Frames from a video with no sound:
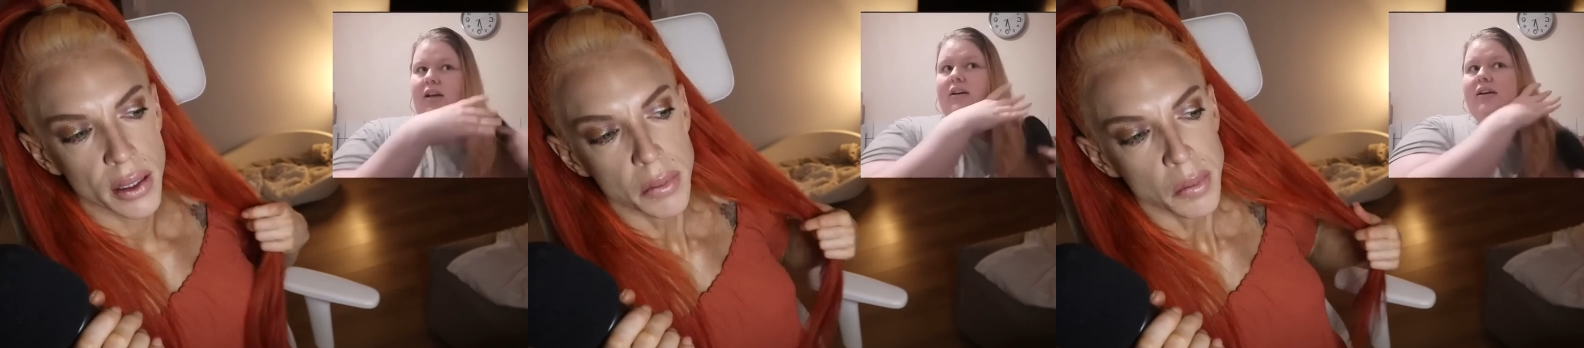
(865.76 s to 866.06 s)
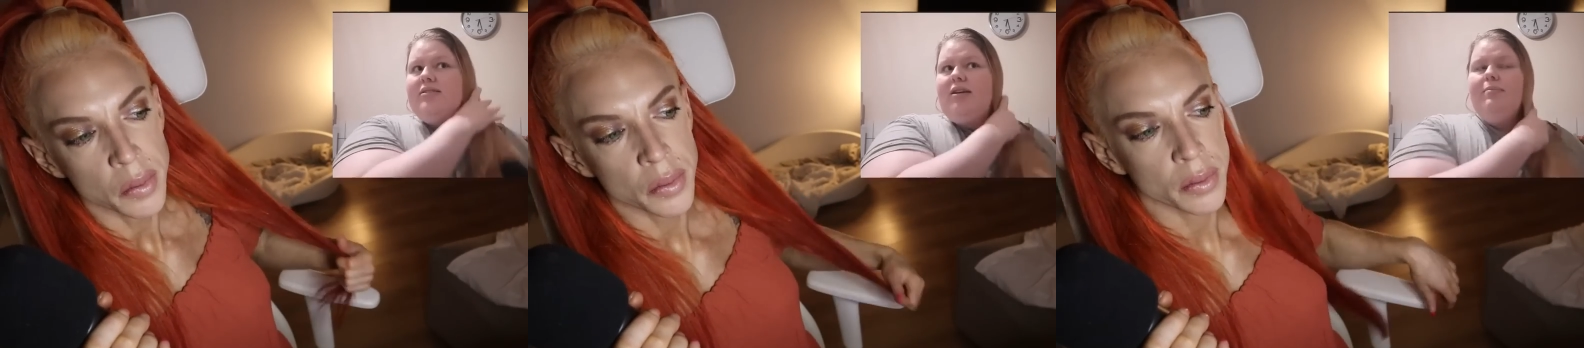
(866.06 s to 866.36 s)

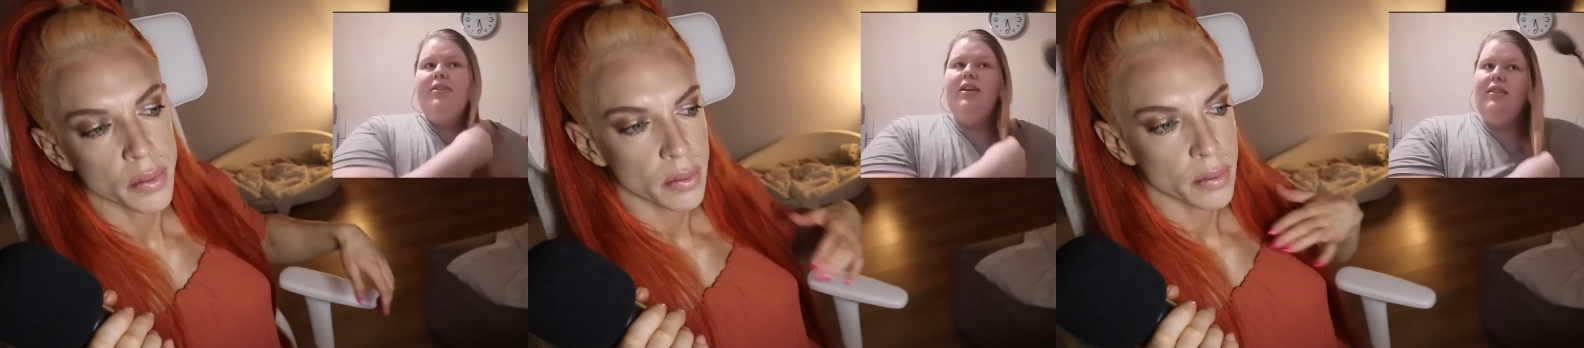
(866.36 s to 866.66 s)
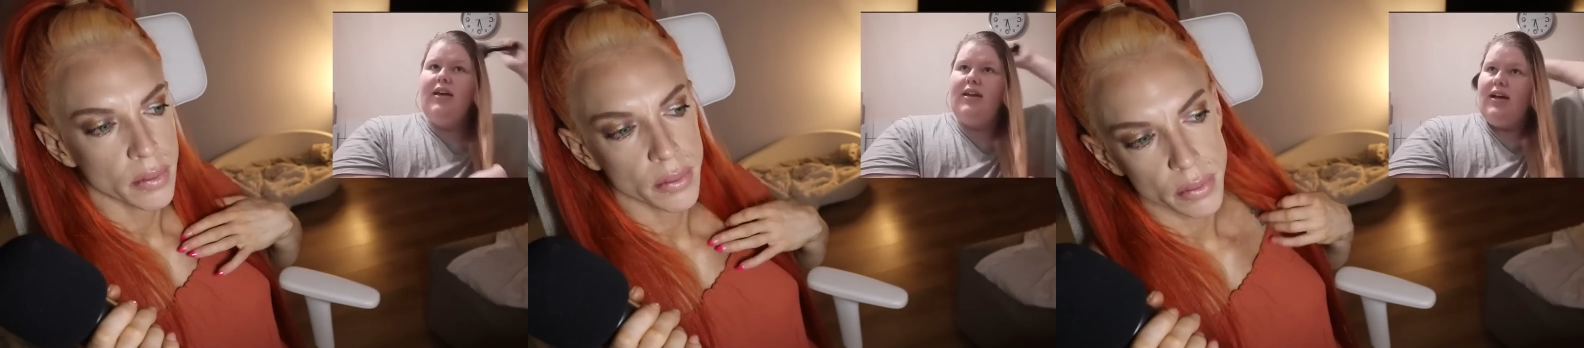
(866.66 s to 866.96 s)
Speaker 1: it's something
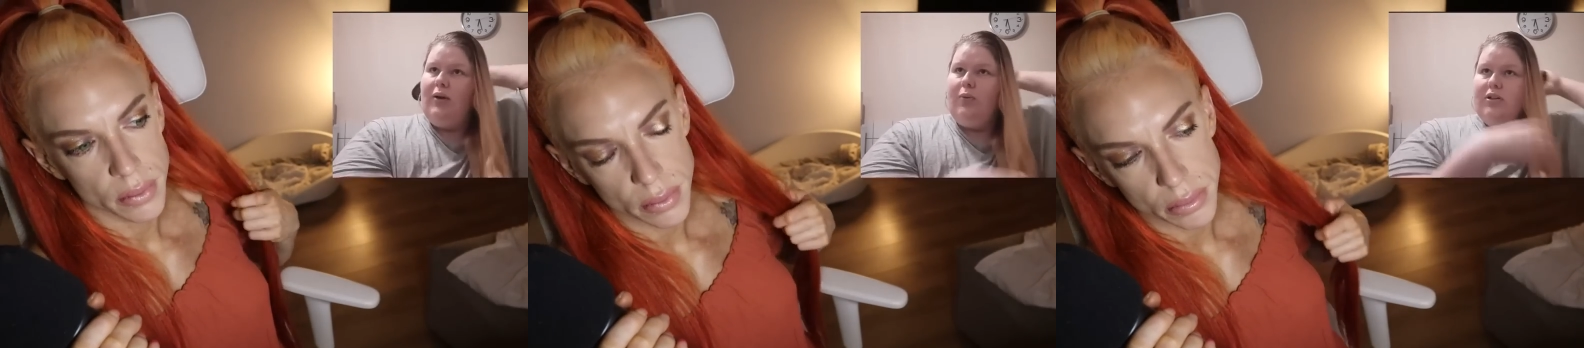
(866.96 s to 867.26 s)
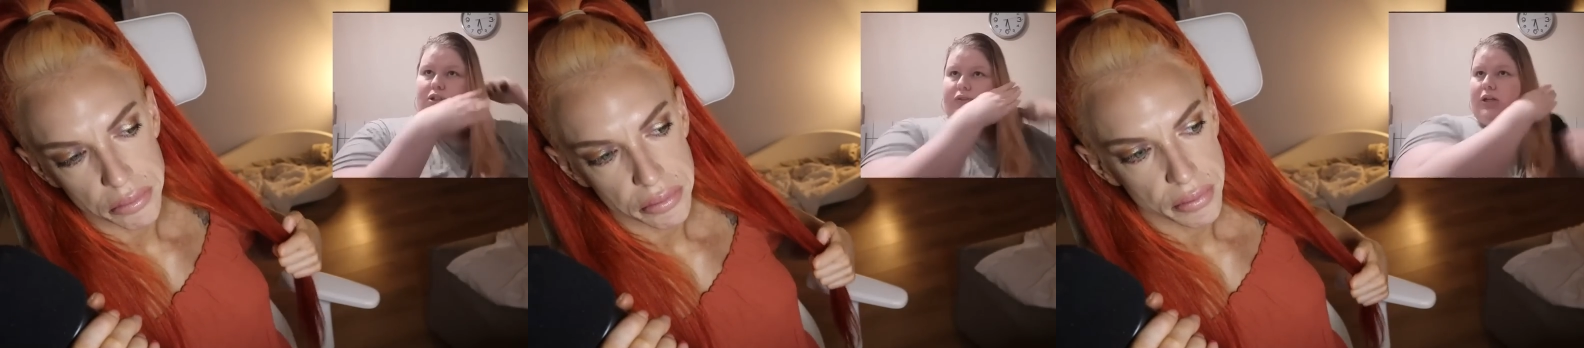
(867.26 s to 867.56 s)
that I
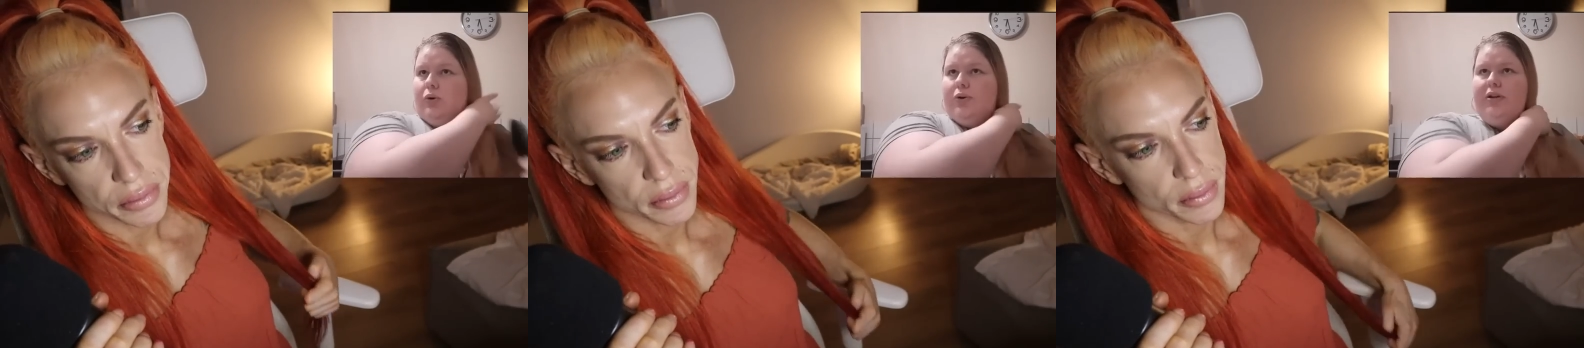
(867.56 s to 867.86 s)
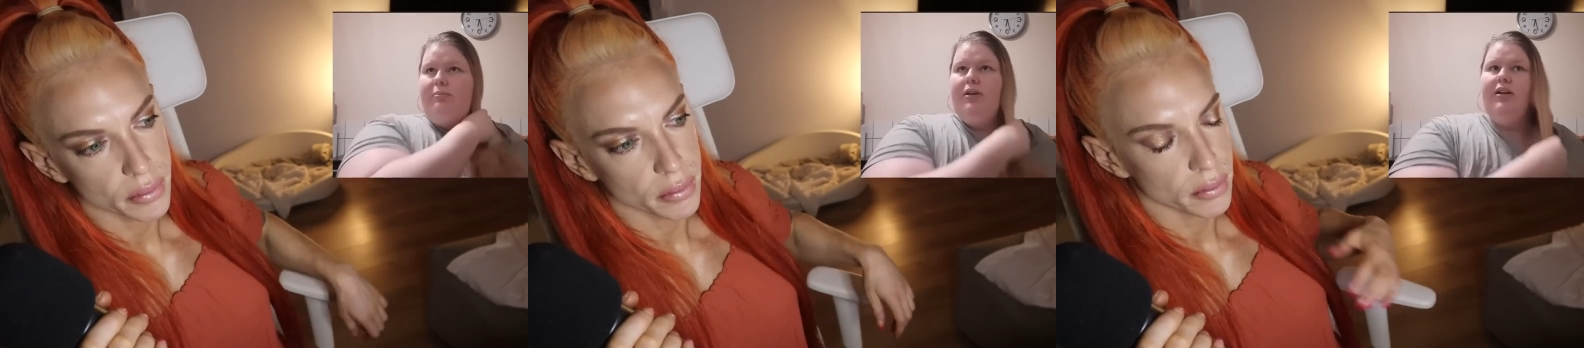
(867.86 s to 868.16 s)
want to
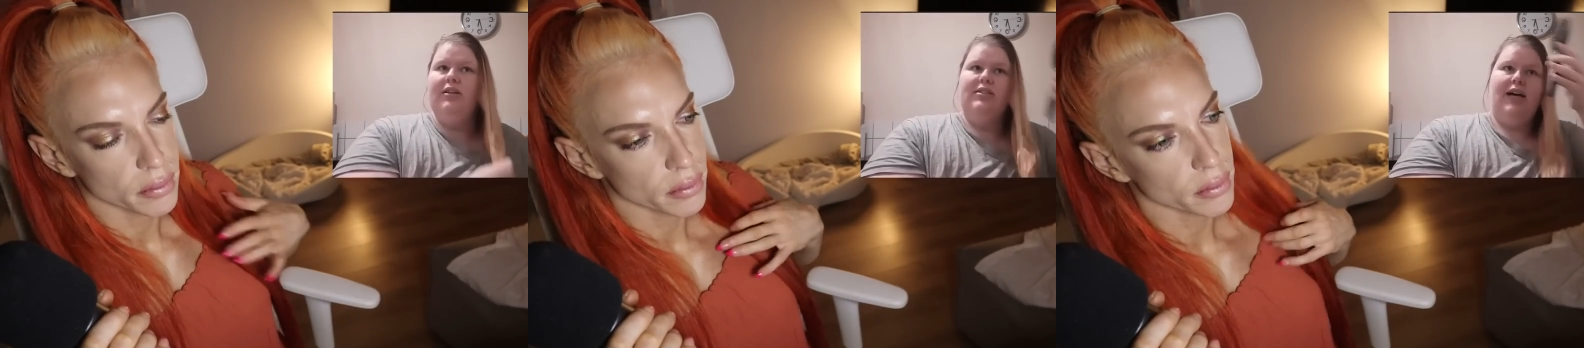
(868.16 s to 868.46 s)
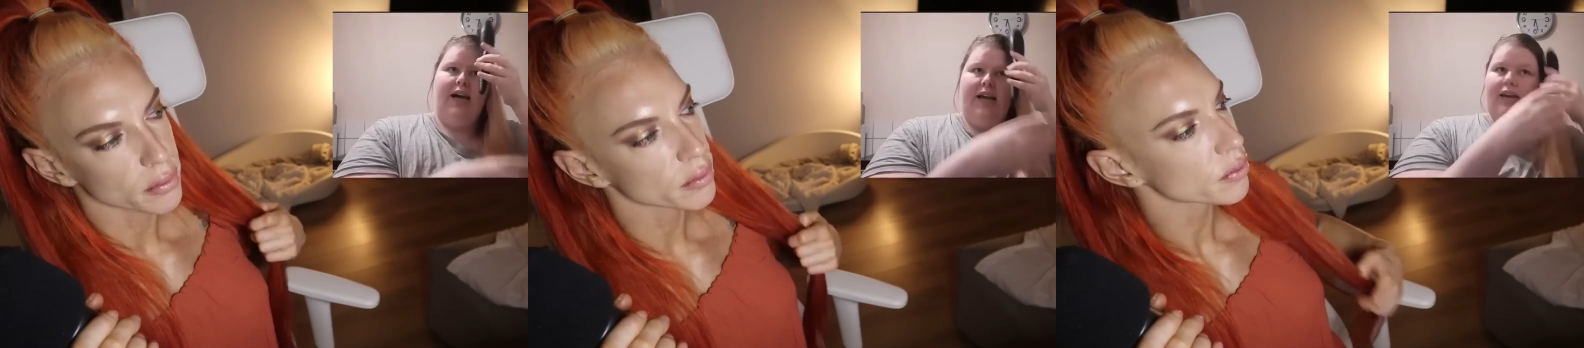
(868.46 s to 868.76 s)
record because
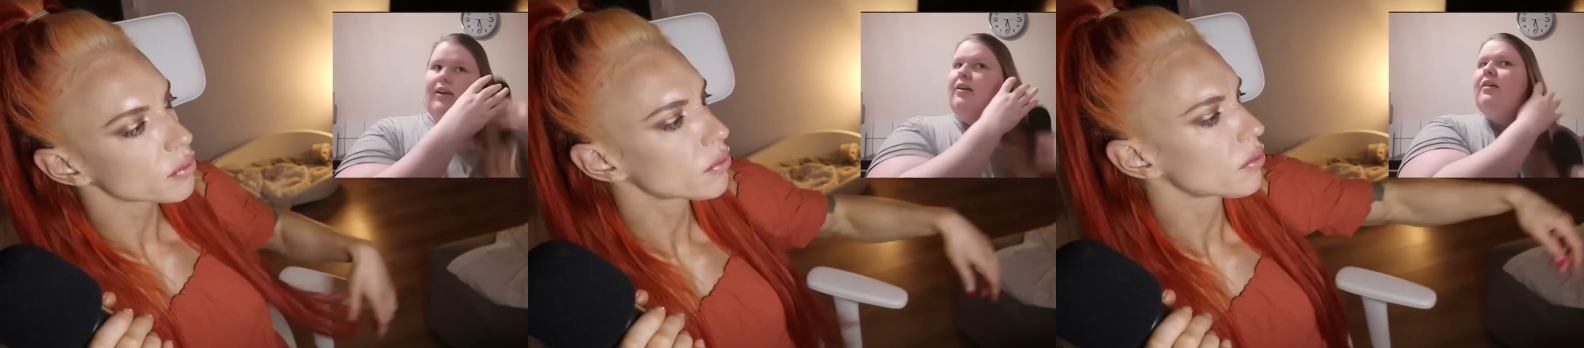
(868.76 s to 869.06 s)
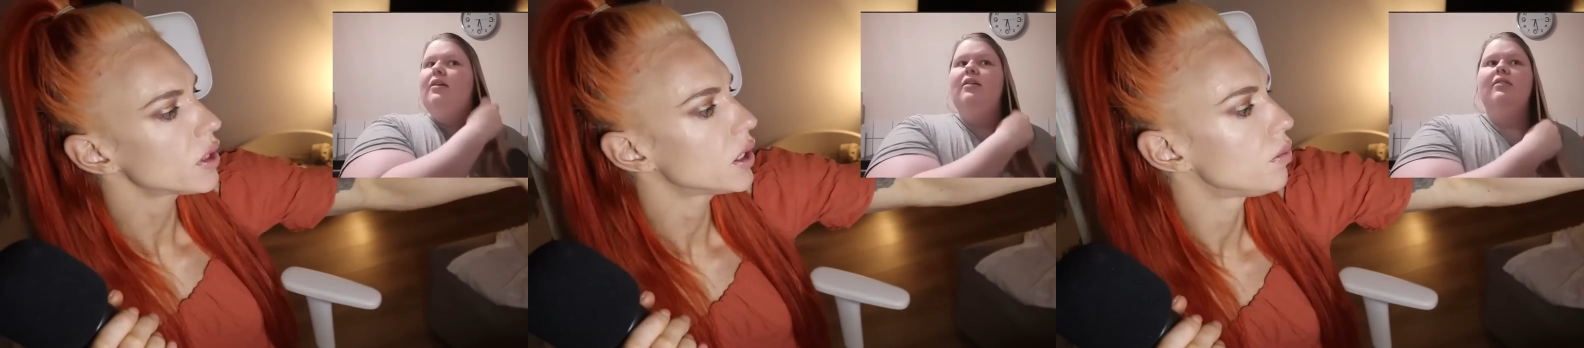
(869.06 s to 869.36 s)
I
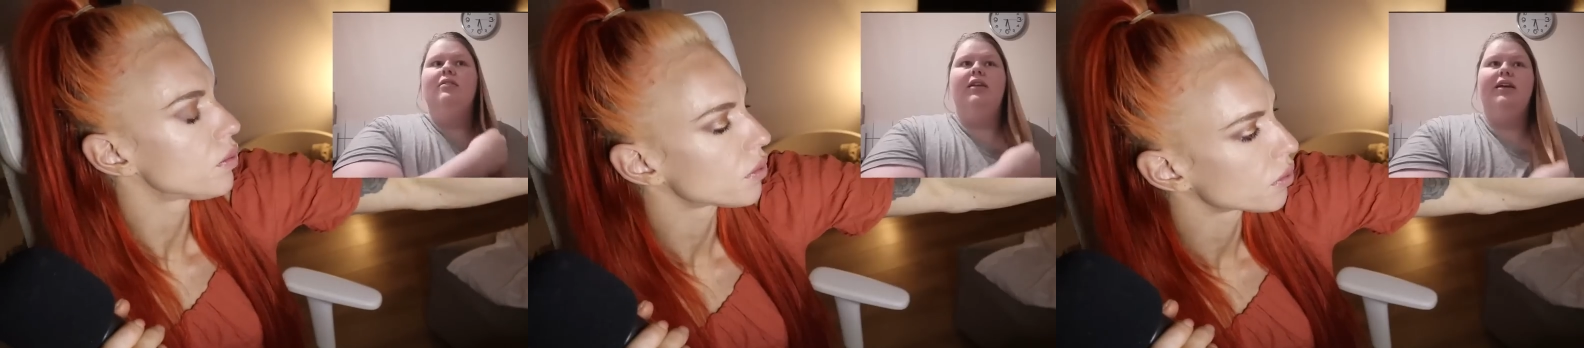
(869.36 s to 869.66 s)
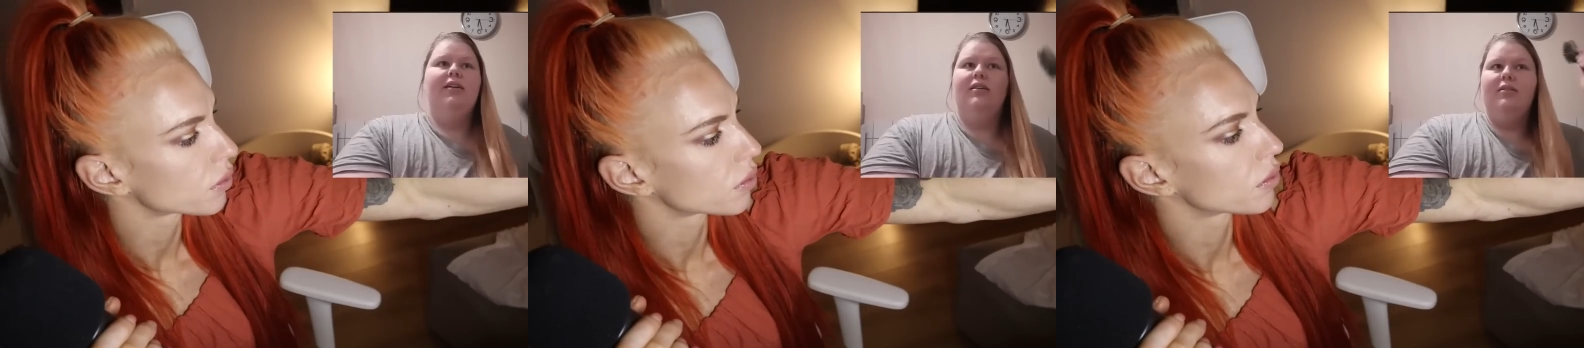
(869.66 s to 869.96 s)

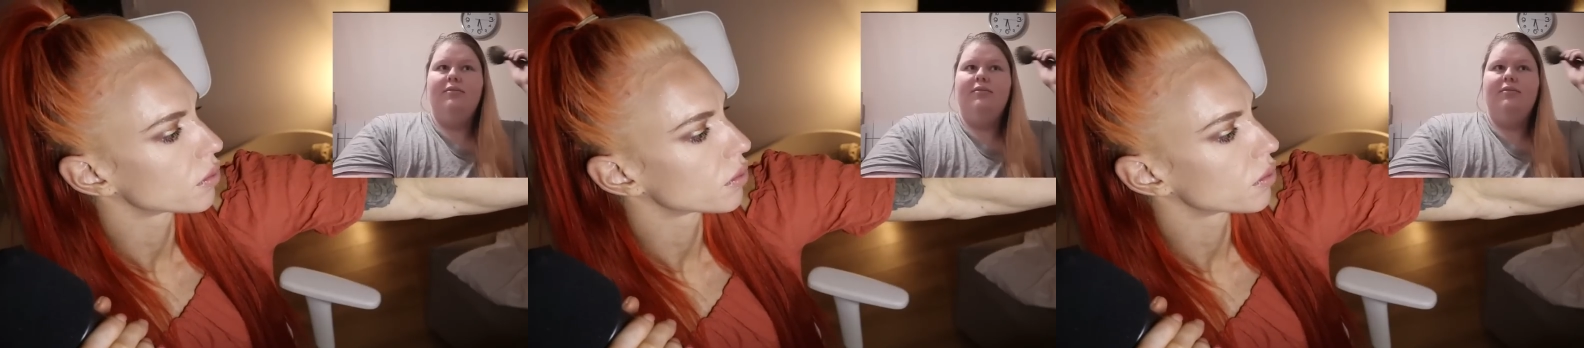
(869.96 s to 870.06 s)
like